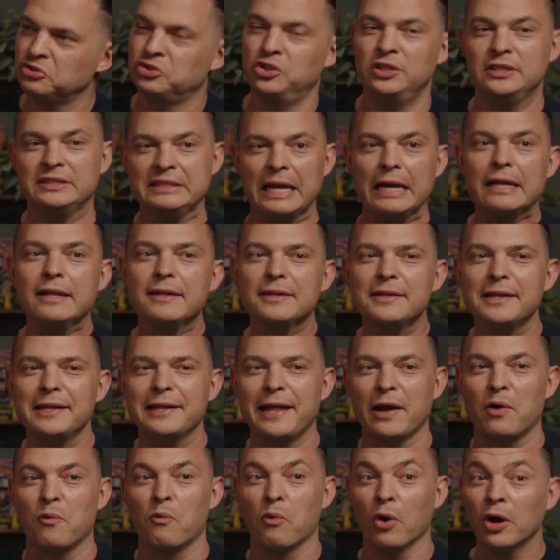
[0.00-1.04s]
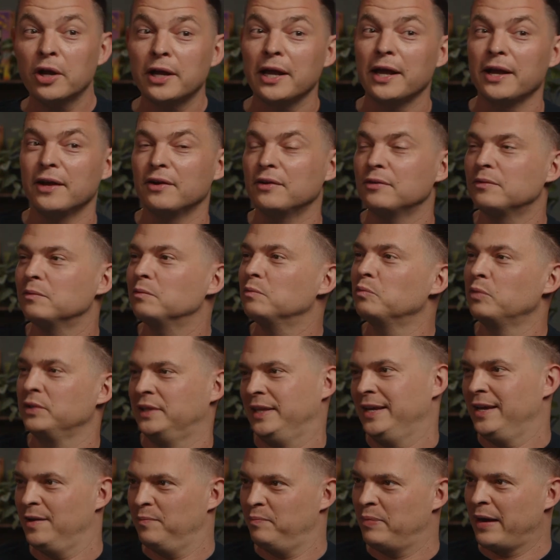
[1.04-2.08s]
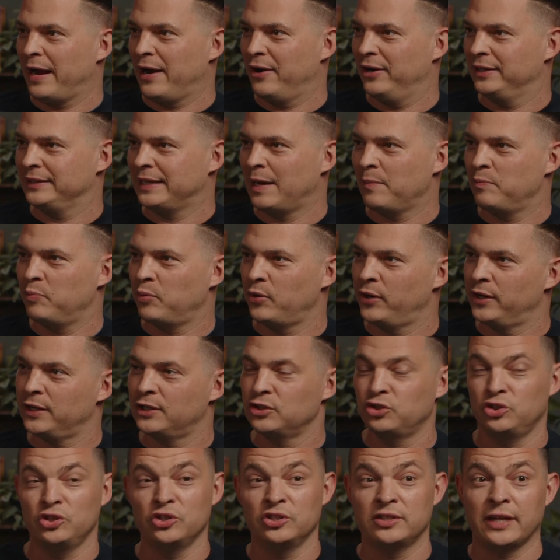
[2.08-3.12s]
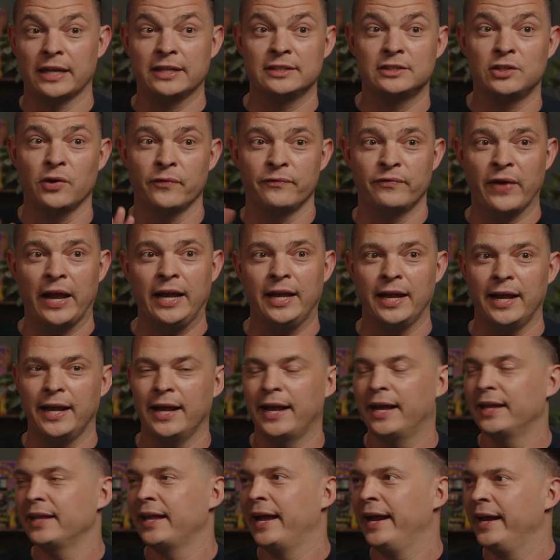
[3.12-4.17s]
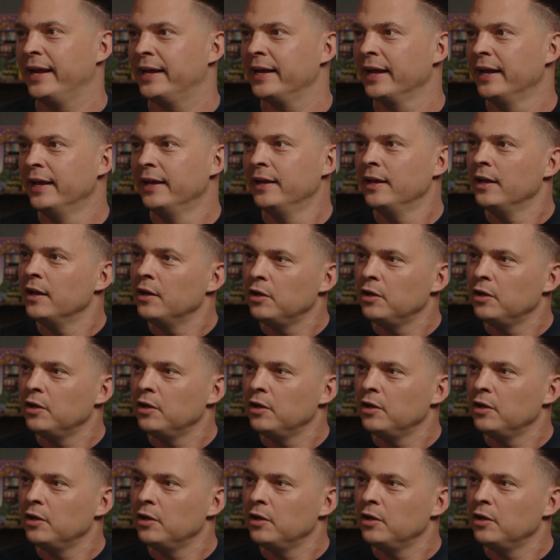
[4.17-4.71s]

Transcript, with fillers: She's technically, like, working with the Empire at that point. Yeah. She's, like, still faking it. Like, mm-hmm.